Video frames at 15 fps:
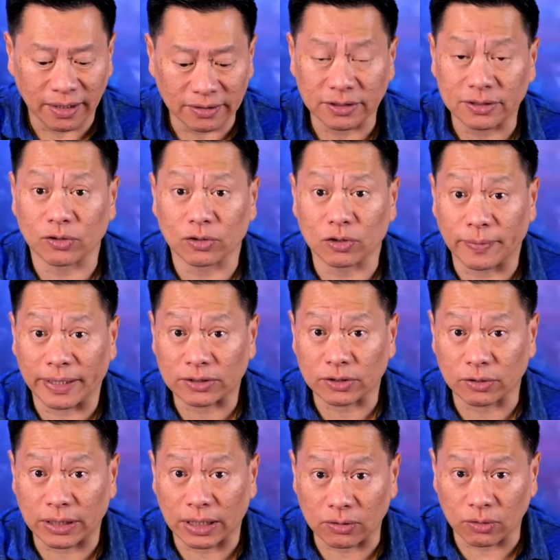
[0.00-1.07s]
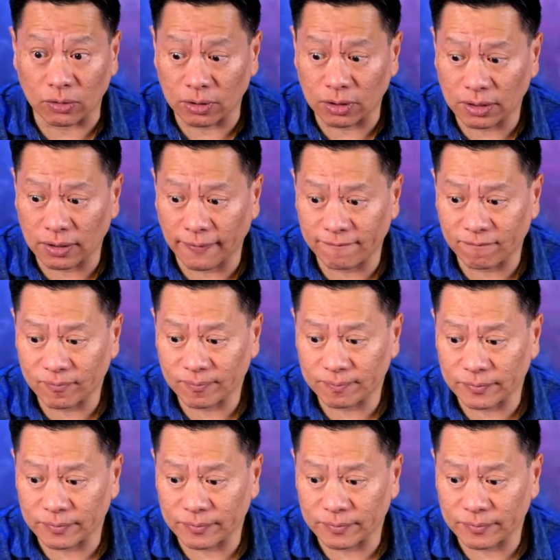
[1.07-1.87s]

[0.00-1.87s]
And just go to magico.org.